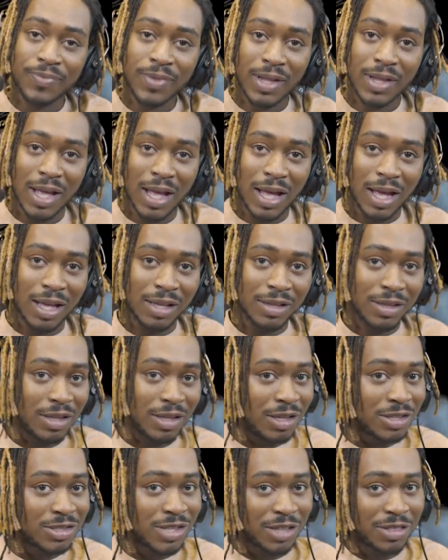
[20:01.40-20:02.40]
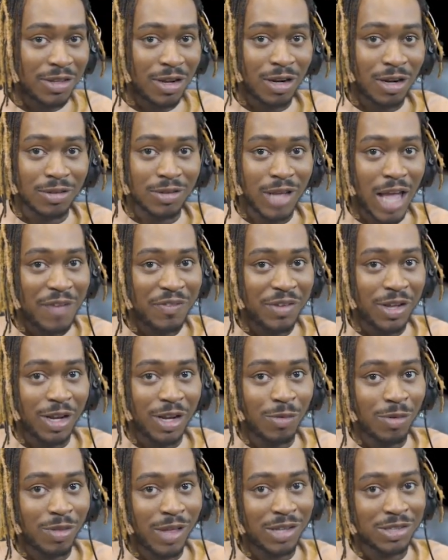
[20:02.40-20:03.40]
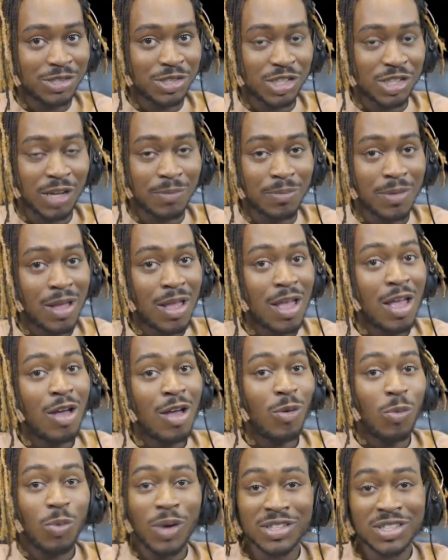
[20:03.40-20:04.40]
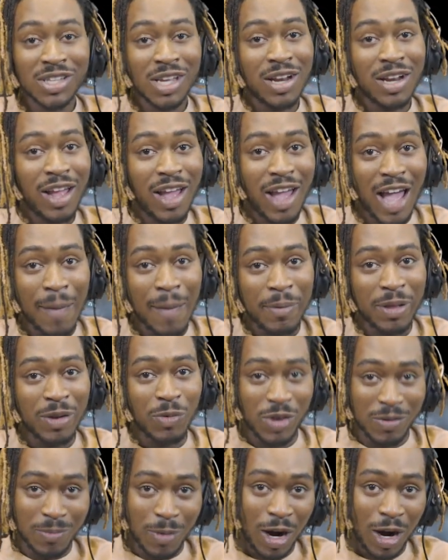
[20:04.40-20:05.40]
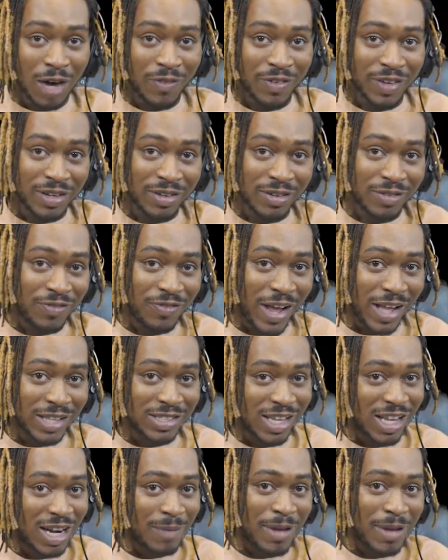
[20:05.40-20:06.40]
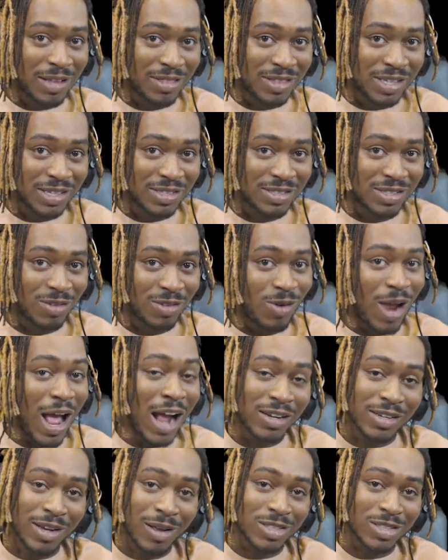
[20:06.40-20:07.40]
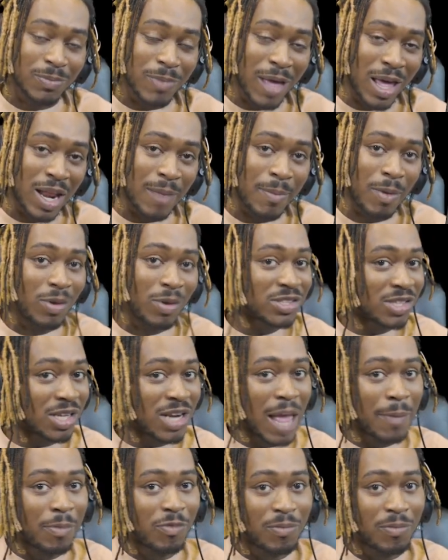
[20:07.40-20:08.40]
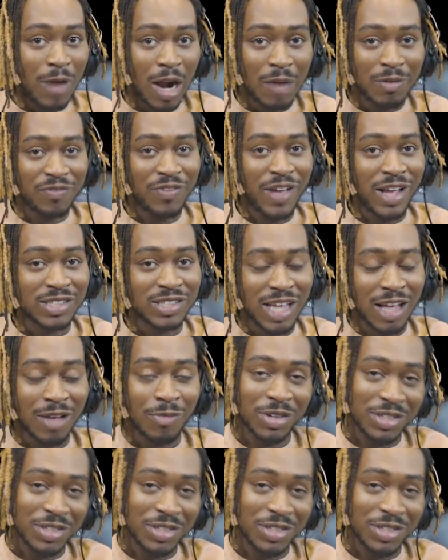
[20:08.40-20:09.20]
Uh, it looks like they're having a good relationship. What's going to happen when Marvin finds out about this? Raq knows about it, but what's going to happen when Marvin finds out?